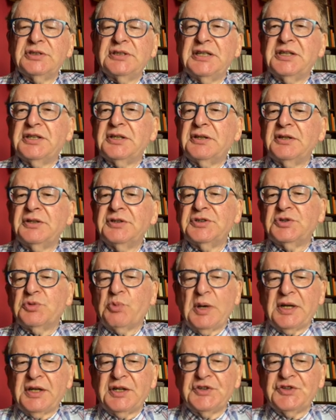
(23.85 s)
litigants,
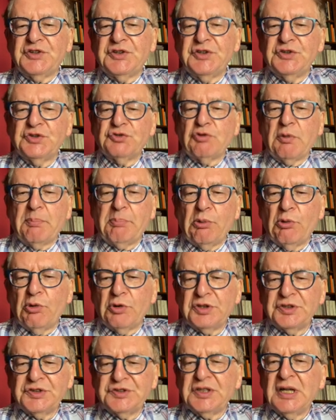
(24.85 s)
witnesses,
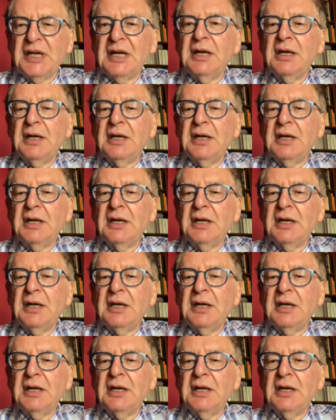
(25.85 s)
reporters,